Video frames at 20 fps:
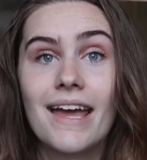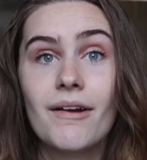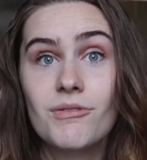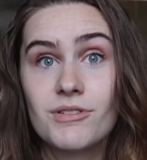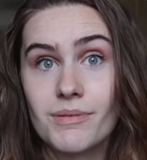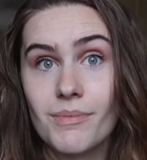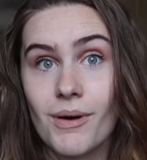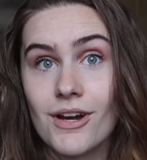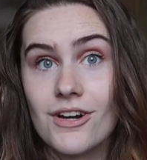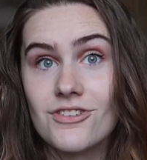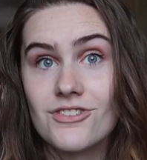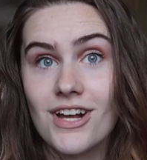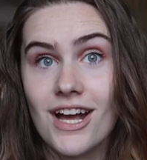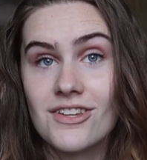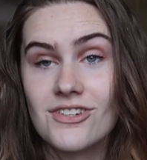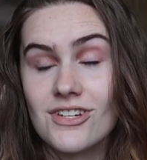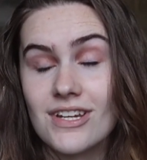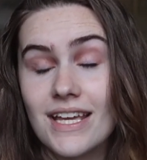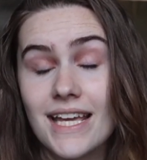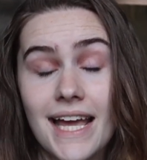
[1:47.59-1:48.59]
It was a modern
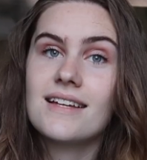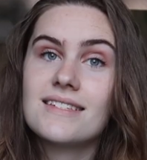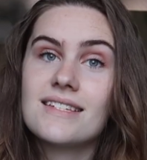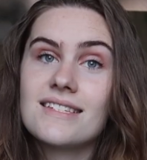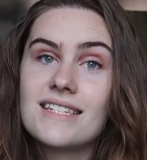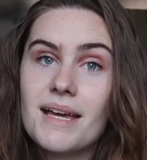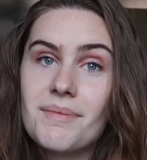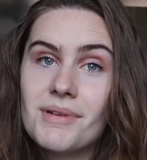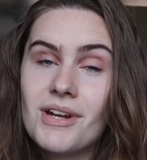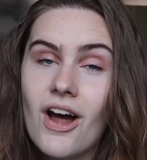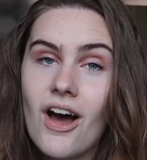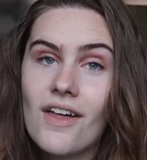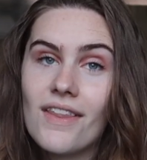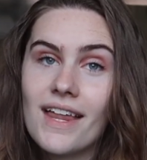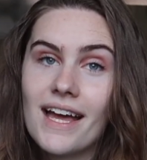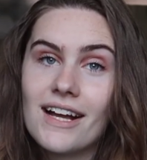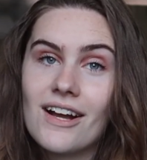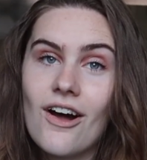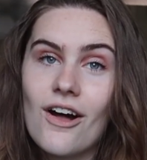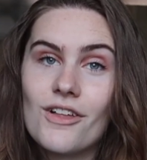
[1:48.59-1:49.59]
tragedy. Since I'm an
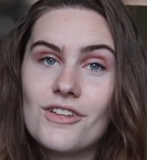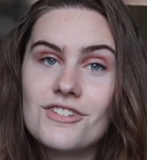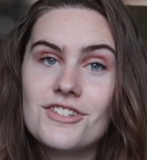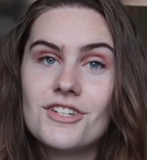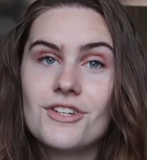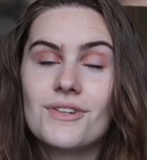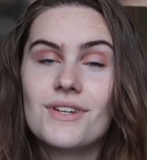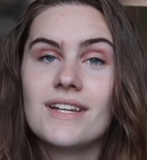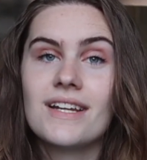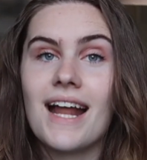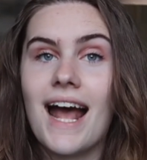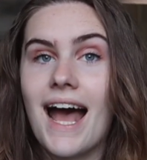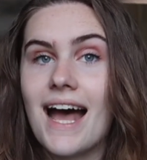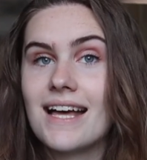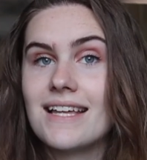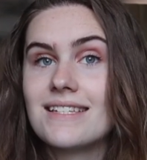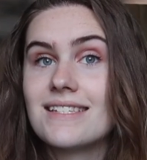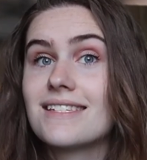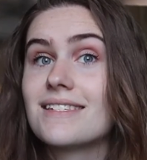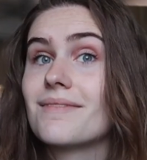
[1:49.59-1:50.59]
online college student,
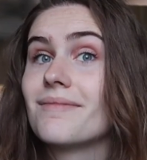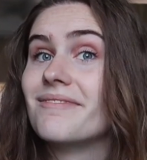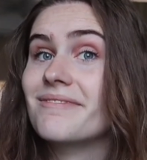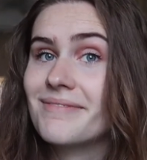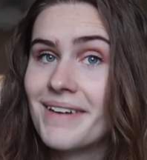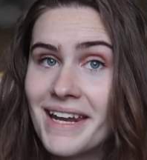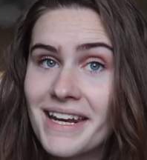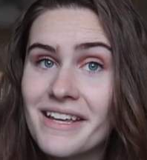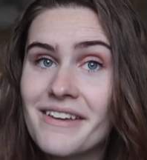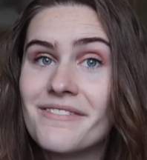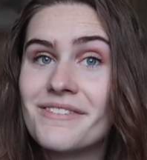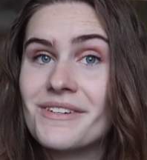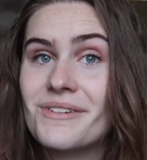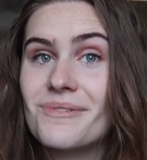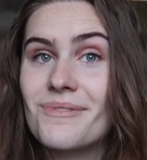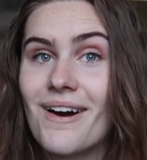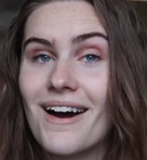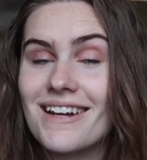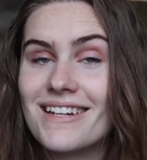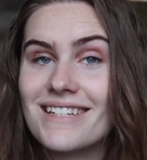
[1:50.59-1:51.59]
as many of you
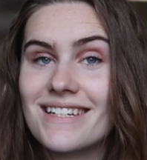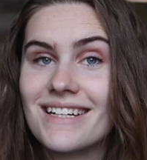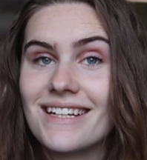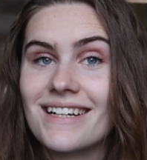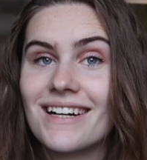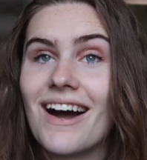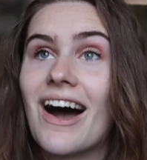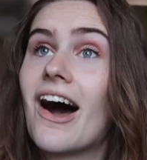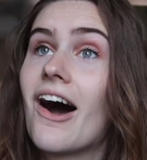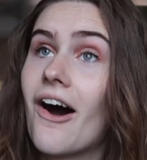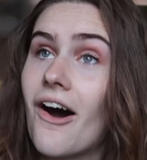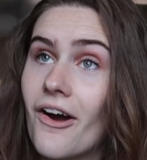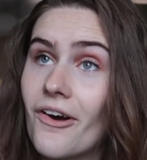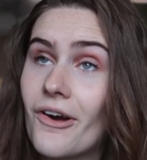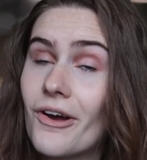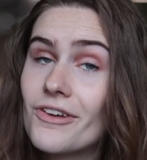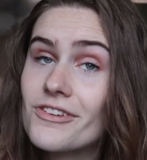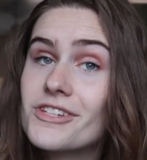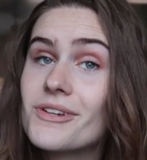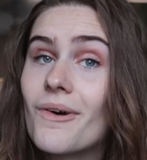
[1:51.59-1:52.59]
watching are
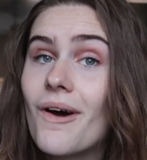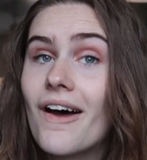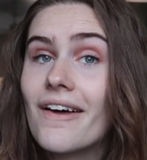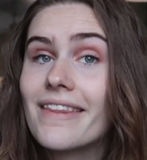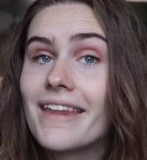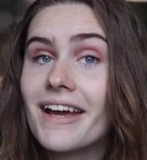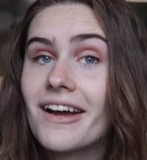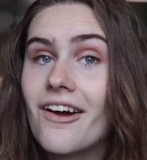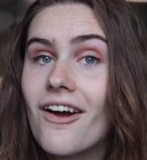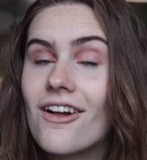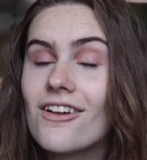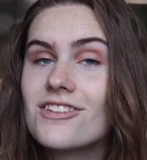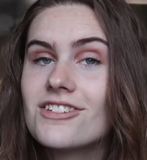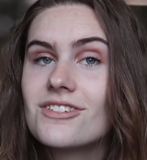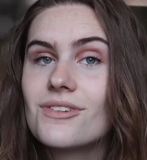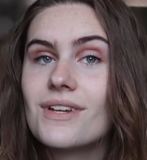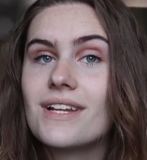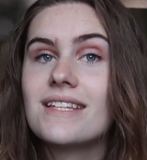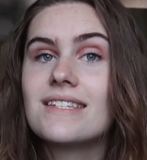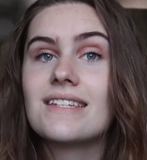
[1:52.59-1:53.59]
also online college
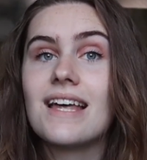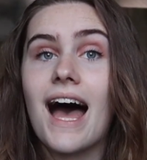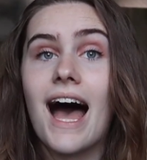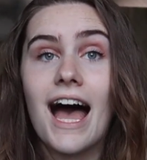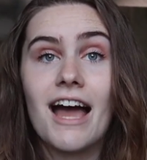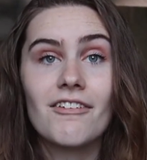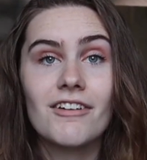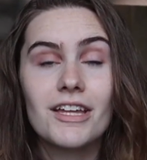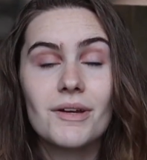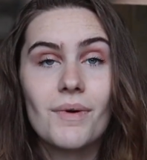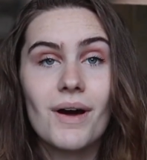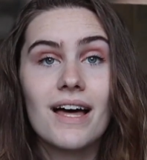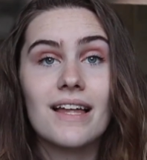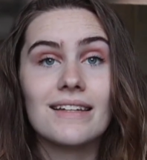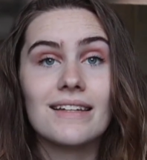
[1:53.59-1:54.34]
students, I really want